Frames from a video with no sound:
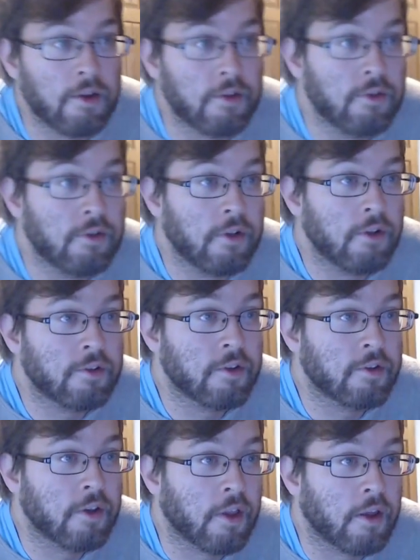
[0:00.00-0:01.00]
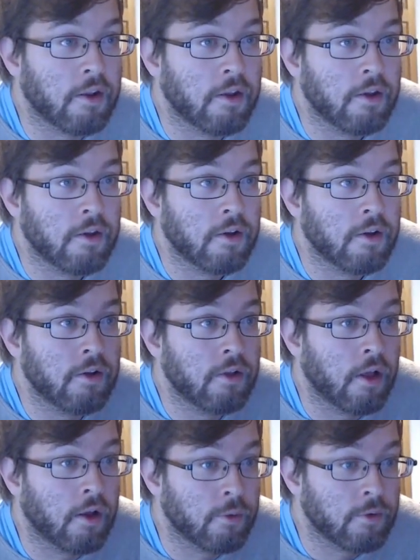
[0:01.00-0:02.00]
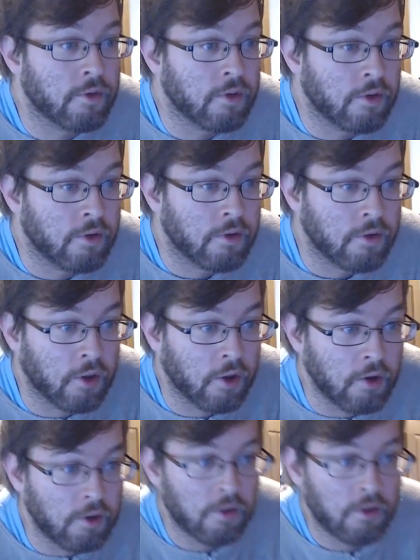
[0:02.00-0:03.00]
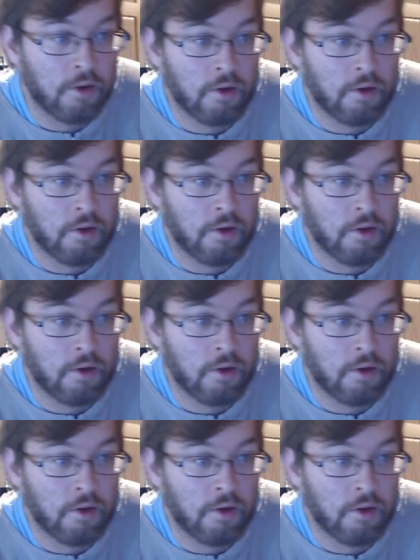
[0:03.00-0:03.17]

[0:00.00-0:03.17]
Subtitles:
I need to close this again. Close. Good.